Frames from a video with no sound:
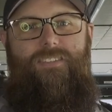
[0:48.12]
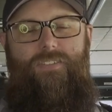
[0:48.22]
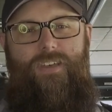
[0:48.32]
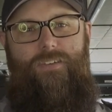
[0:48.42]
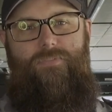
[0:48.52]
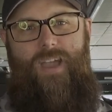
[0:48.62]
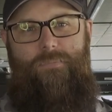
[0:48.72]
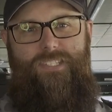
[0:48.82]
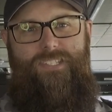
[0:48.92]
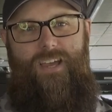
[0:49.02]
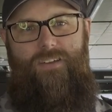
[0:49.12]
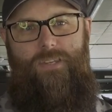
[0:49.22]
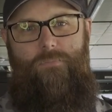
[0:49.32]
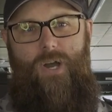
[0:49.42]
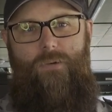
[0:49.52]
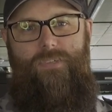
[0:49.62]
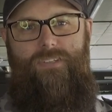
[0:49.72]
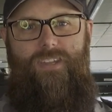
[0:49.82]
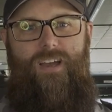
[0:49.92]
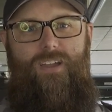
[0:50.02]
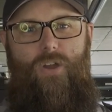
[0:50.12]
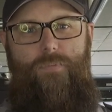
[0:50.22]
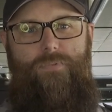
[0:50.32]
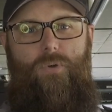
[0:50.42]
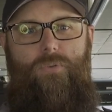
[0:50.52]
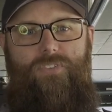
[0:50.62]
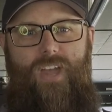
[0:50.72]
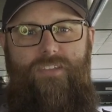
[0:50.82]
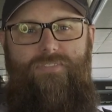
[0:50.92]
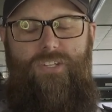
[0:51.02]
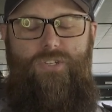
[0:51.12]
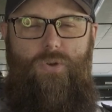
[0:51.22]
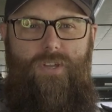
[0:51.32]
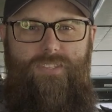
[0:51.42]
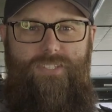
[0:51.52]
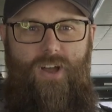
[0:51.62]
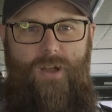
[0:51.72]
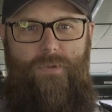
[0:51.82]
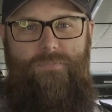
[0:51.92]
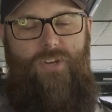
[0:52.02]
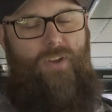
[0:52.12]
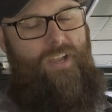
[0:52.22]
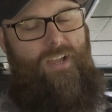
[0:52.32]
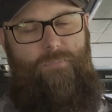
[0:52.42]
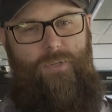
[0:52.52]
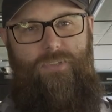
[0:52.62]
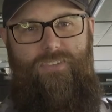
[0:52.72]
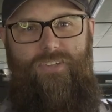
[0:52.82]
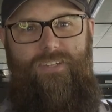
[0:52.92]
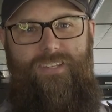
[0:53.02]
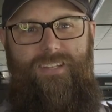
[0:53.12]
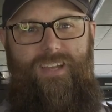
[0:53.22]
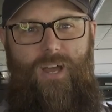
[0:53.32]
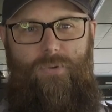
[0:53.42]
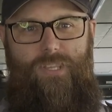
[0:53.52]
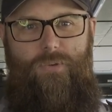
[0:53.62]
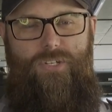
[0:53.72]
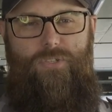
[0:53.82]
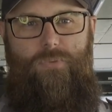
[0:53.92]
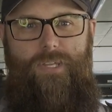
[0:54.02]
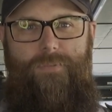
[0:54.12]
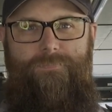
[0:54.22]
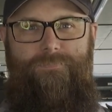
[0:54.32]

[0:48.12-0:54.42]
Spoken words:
The family's down in Melbourne and I hope you're all safe and enjoying the time. I'm sorry I can't be with you. I really wish I could be.